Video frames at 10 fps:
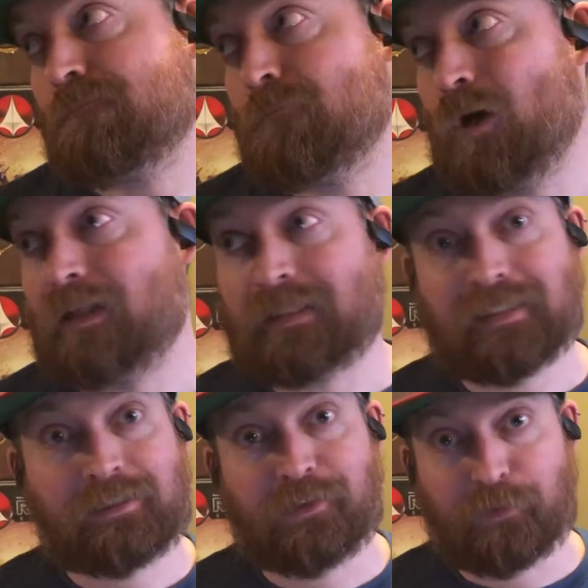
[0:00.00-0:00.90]
well, I
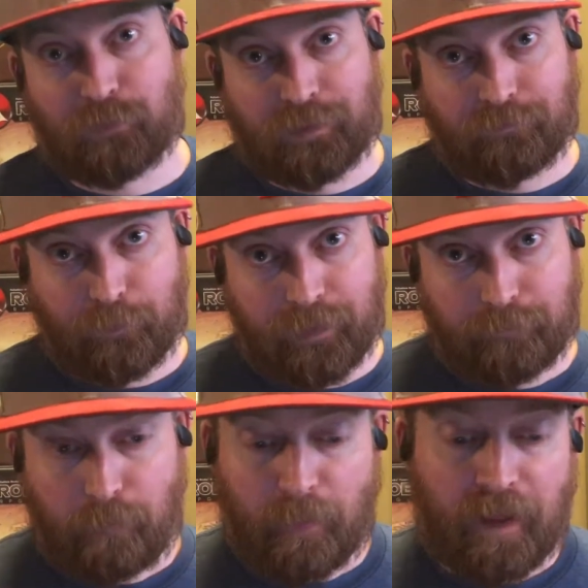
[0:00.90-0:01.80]
guess you didn't believe in me.
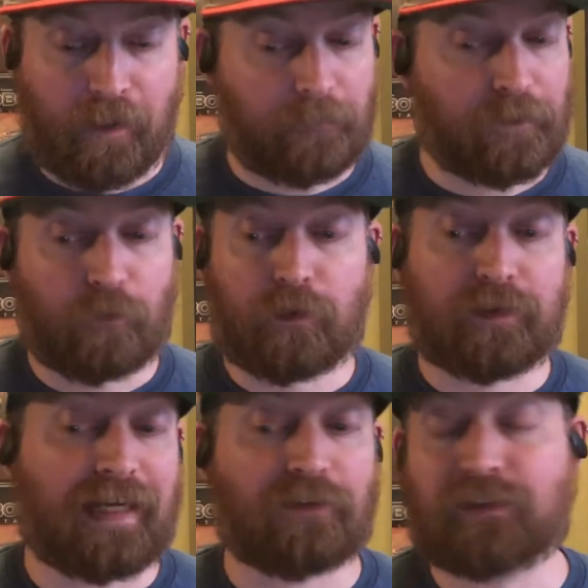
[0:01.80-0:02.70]
Now, the only
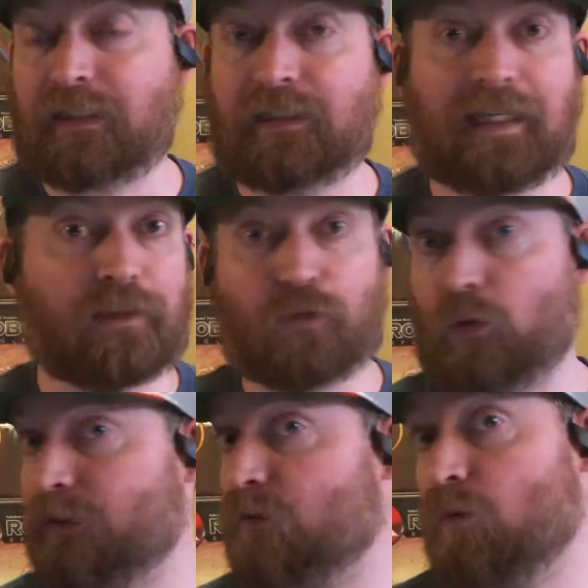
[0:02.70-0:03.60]
downside to that, there
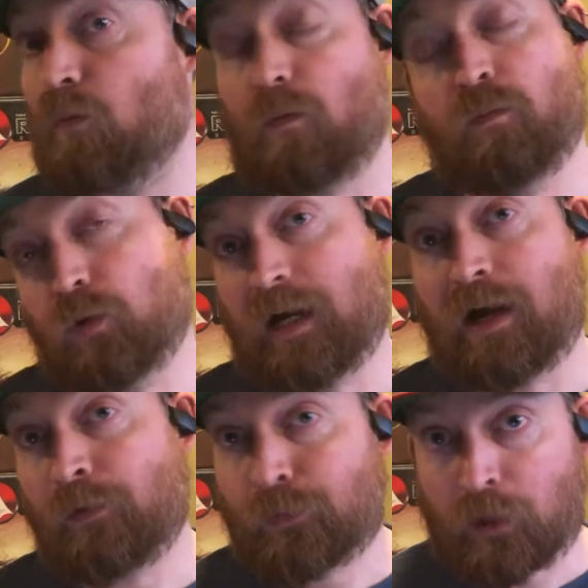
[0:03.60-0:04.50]
was no
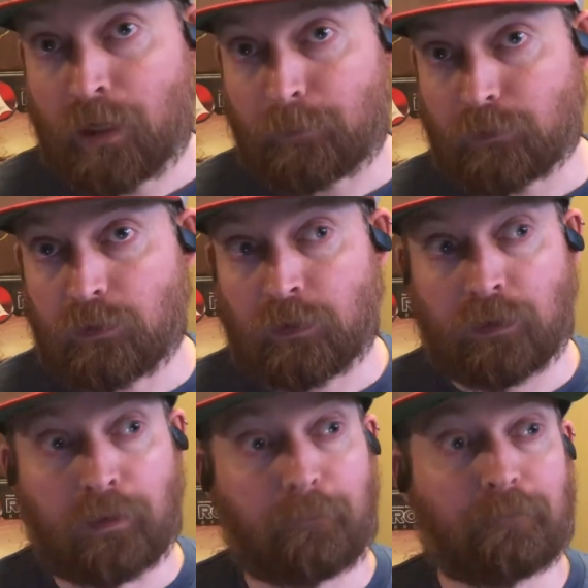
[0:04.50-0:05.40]
morale drop.
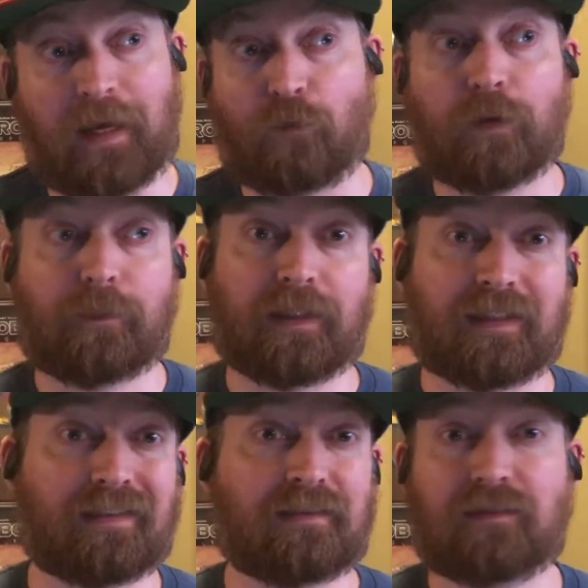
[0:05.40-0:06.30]
That would have
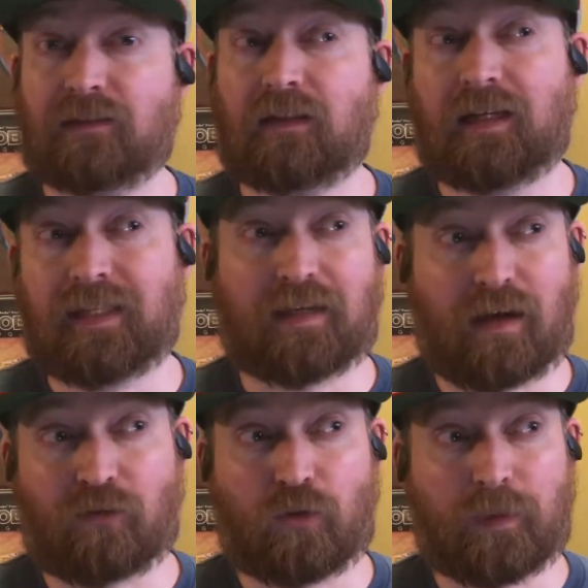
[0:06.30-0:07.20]
been, I think,
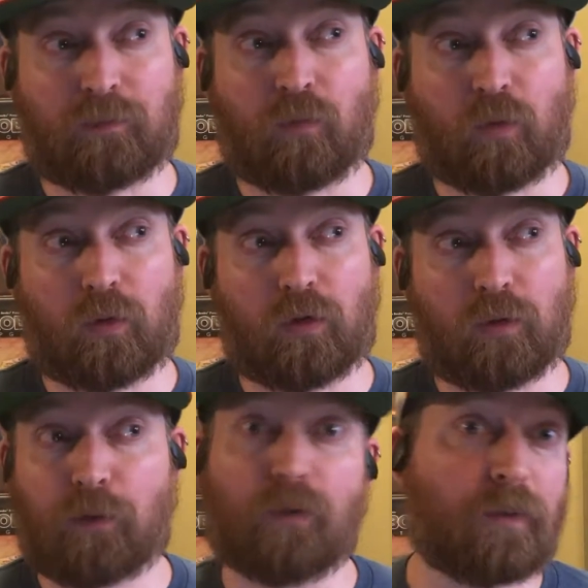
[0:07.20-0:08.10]
a little bit more
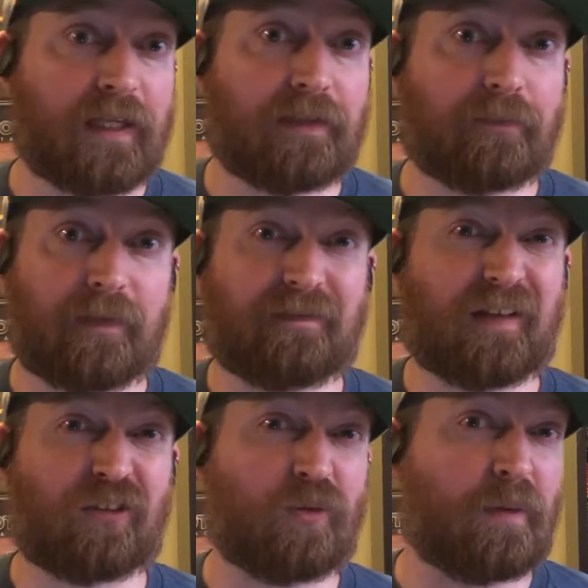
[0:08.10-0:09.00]
appropriate,
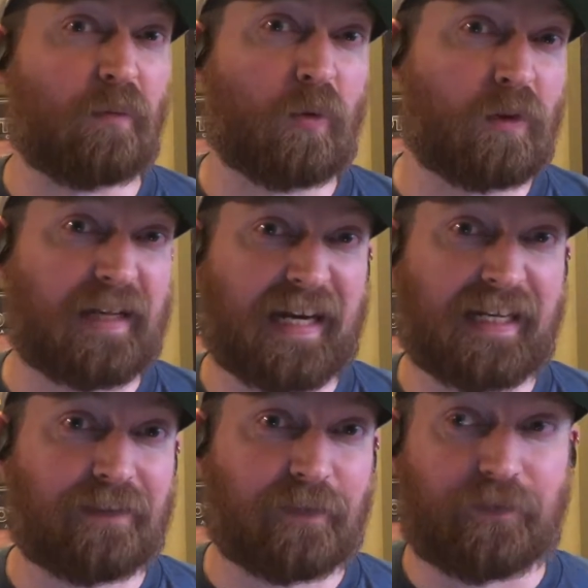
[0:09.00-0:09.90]
a little bit more
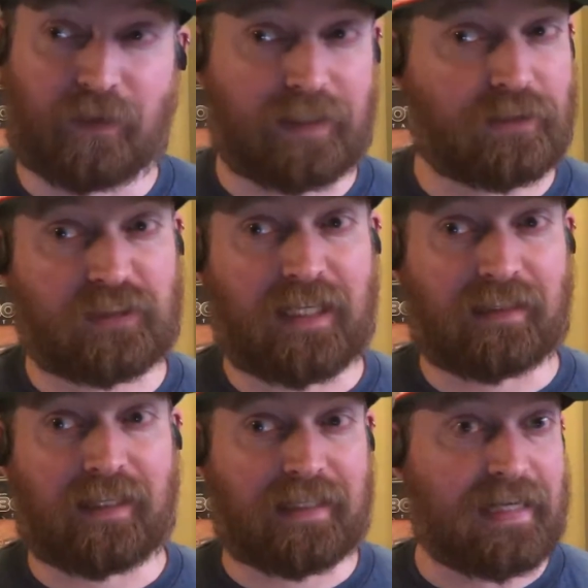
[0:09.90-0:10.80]
negative. I feel like there's not a
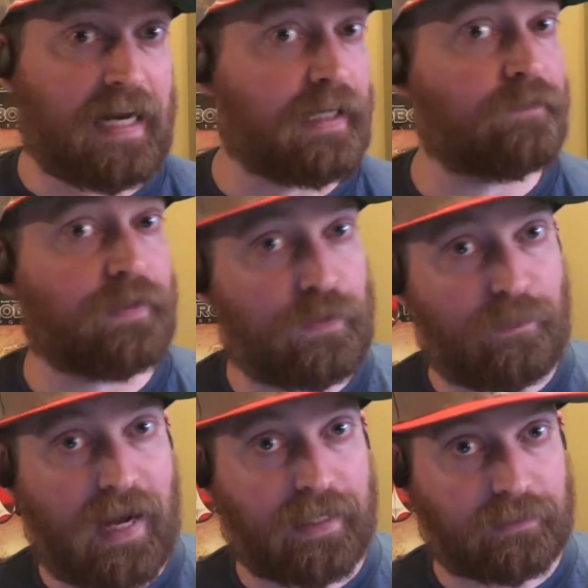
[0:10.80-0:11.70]
lot of negative
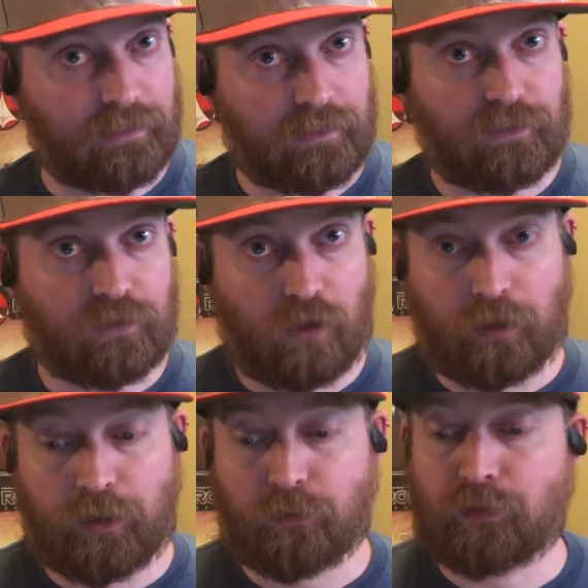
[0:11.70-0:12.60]
impact in these
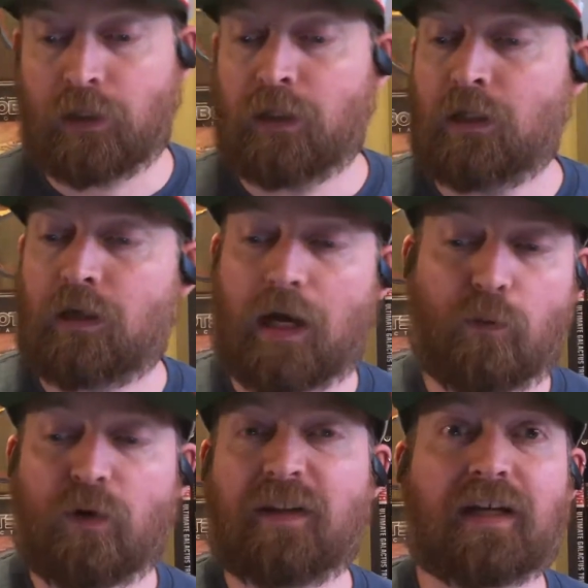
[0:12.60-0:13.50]
scenarios.
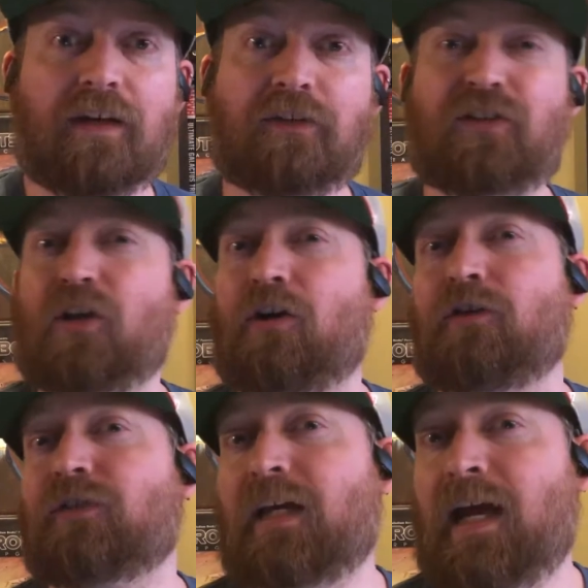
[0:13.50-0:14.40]
One of the other
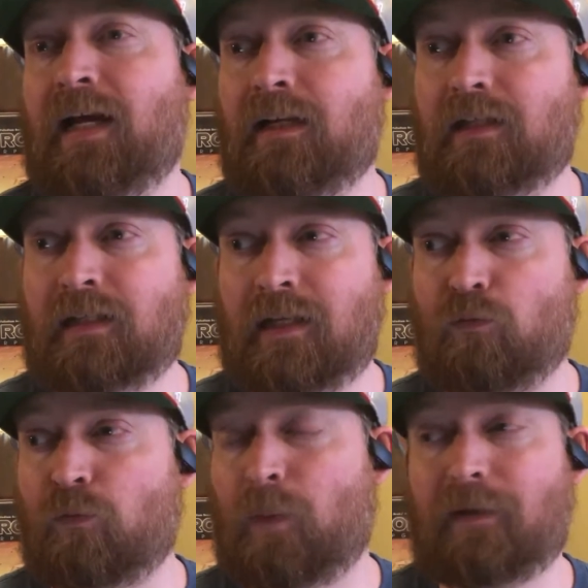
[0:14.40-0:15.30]
scenarios I had,
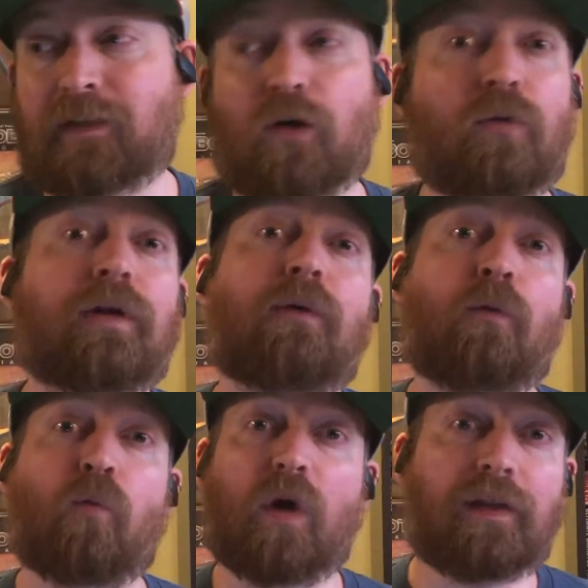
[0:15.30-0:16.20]
probably the only
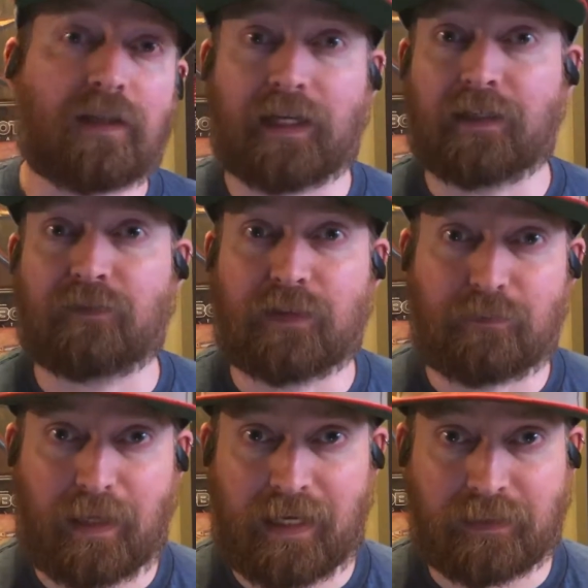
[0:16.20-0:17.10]
one with negative
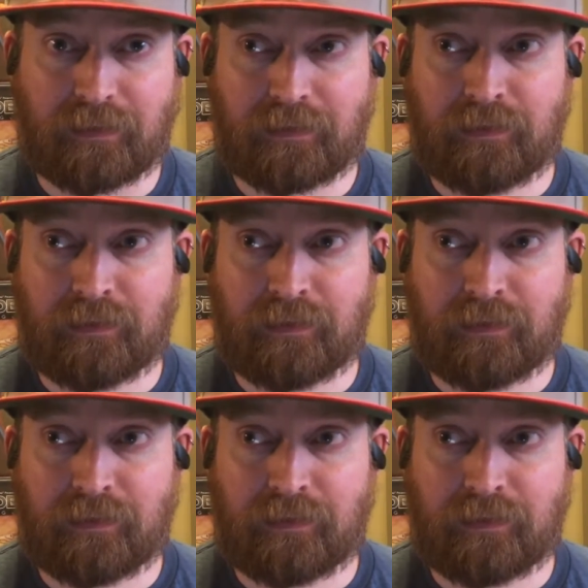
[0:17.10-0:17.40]
impact,